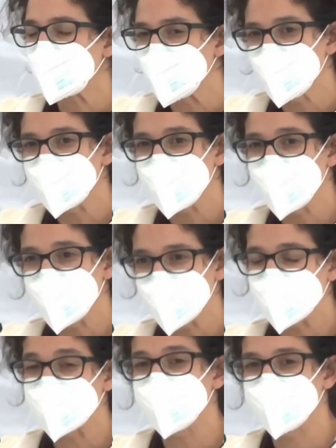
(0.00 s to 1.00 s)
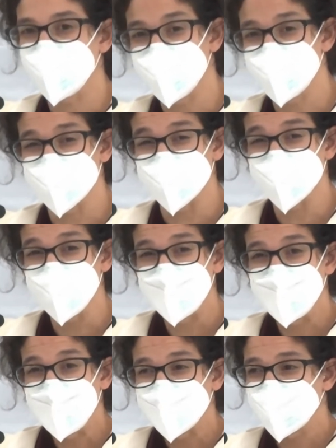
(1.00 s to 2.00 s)
but it is essential
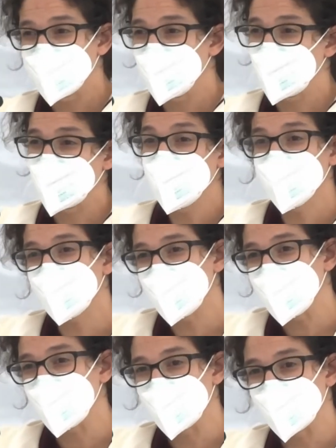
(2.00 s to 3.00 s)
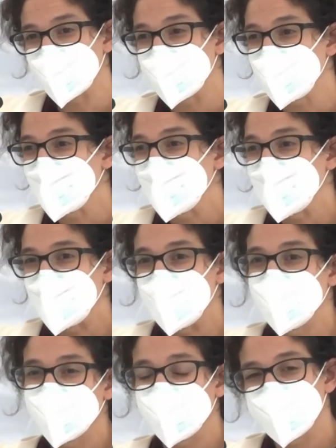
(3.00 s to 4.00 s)
to knowing who we are
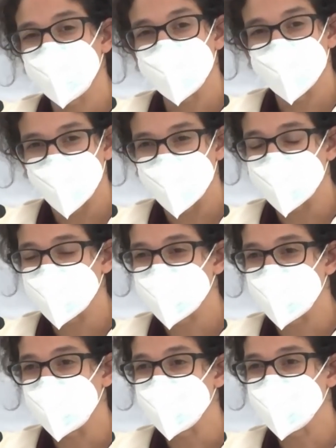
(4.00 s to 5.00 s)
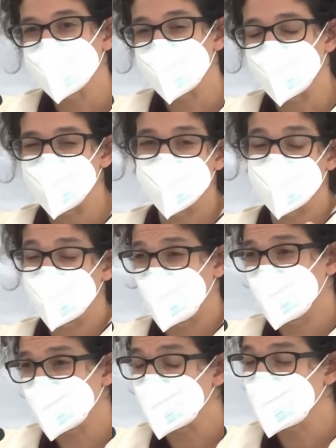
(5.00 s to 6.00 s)
and what's been important to us, and to
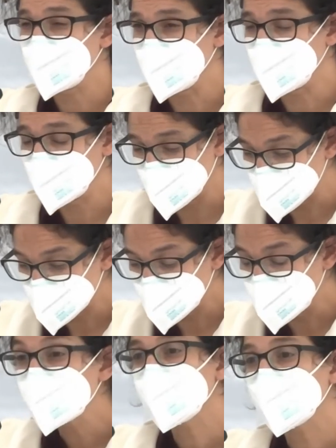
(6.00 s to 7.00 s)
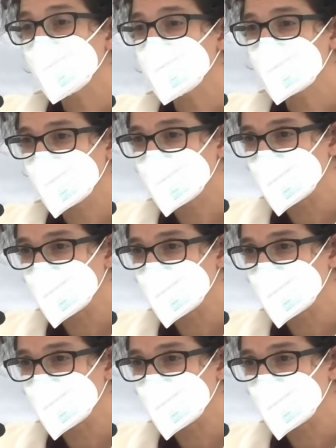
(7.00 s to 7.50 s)
connecting with one another. Shabbat